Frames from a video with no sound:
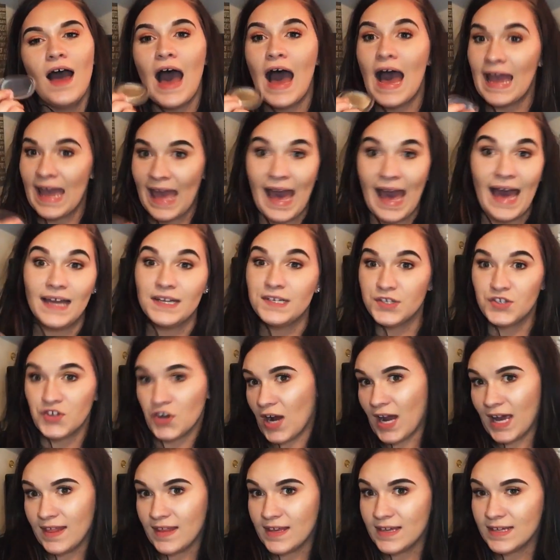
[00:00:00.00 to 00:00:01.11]
I had to
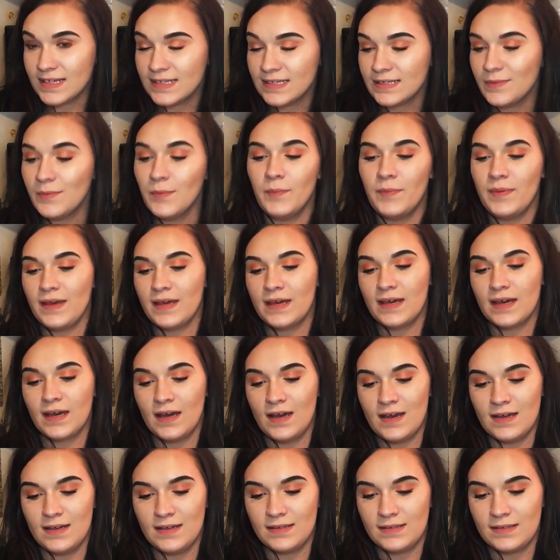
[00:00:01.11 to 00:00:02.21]
try this
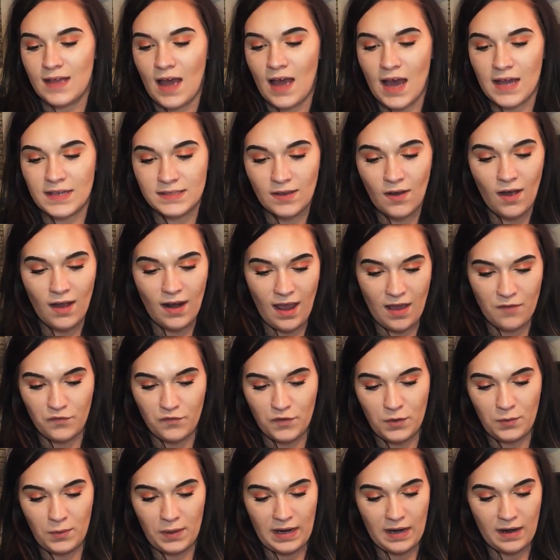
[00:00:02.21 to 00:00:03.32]
because I saw it
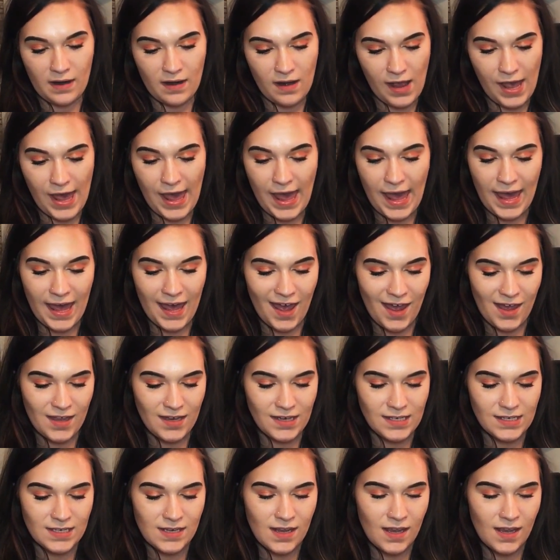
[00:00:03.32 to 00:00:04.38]
everywhere, and